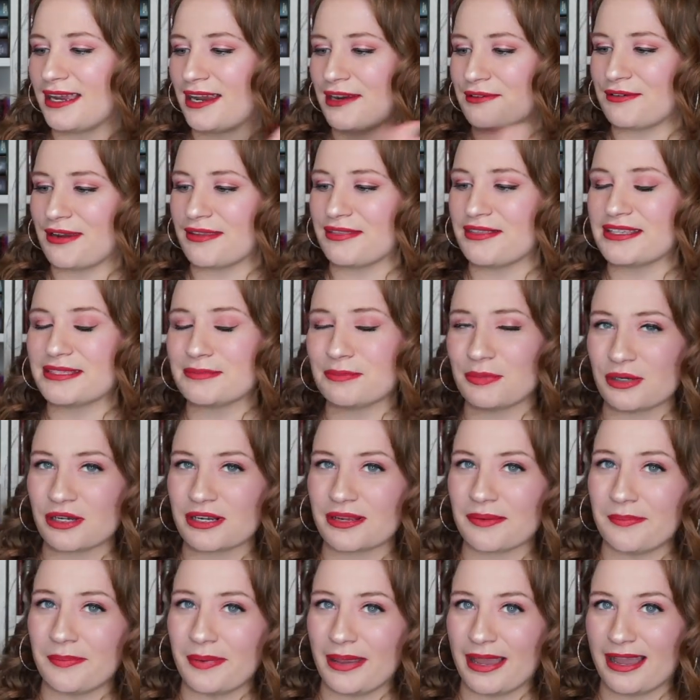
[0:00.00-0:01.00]
I read this
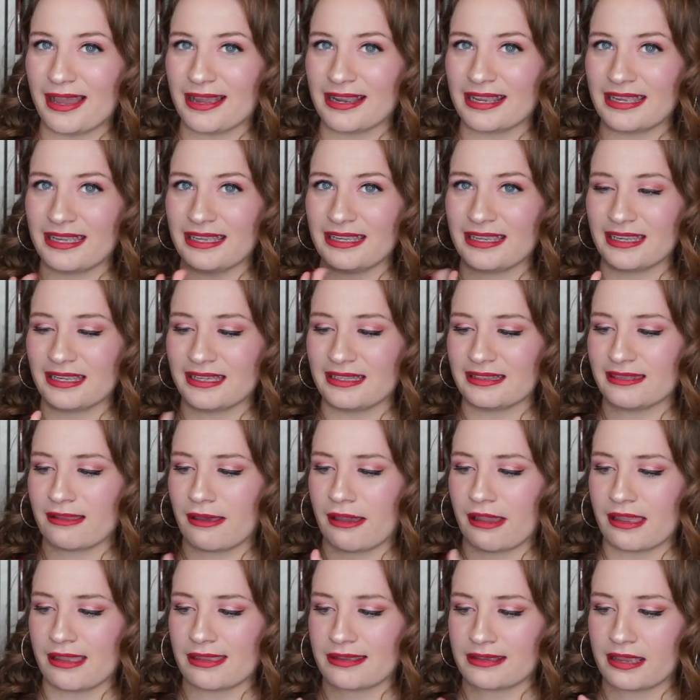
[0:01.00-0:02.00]
book back in
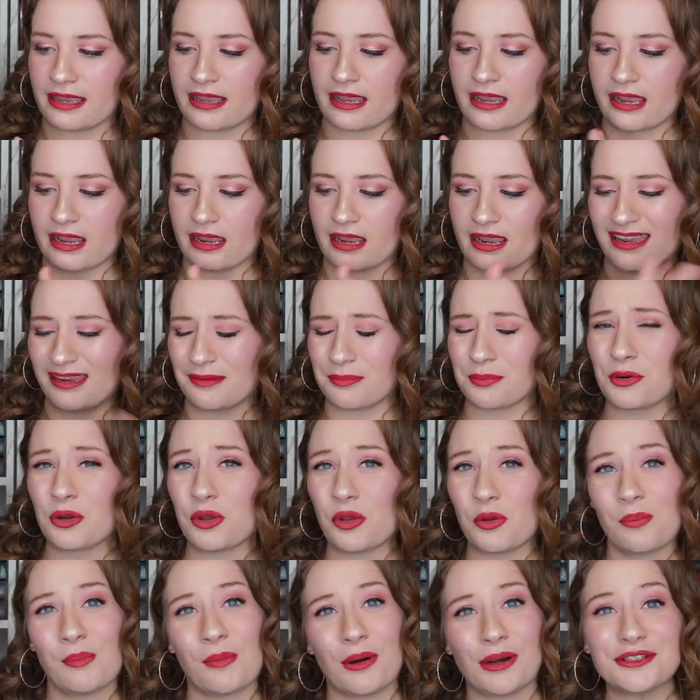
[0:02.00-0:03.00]
like
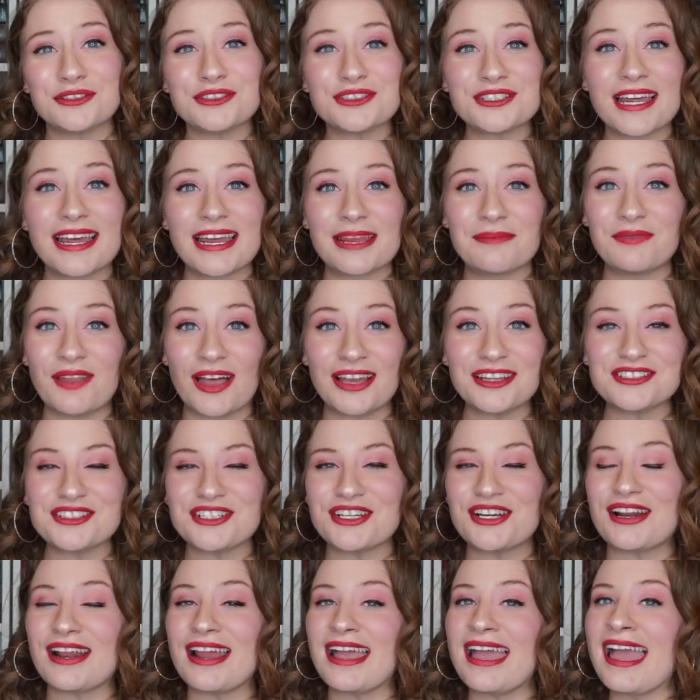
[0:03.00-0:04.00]
April/March time last
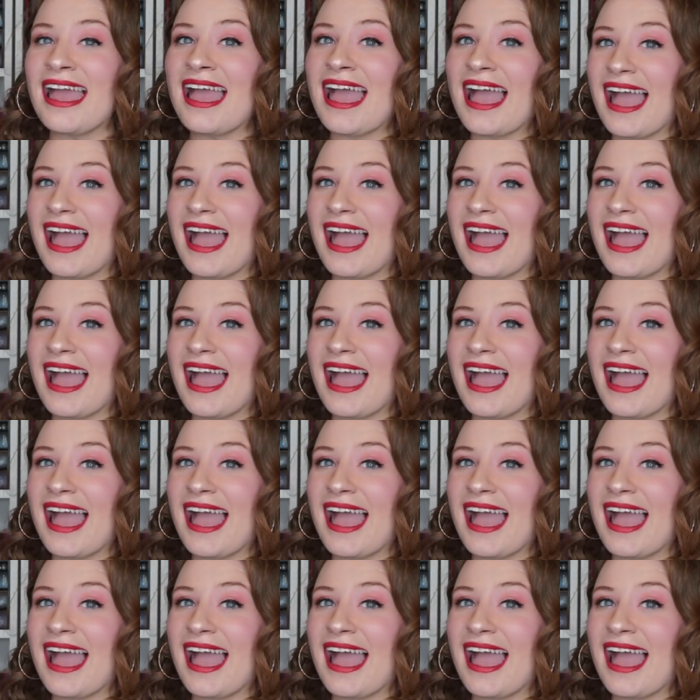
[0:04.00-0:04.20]
year,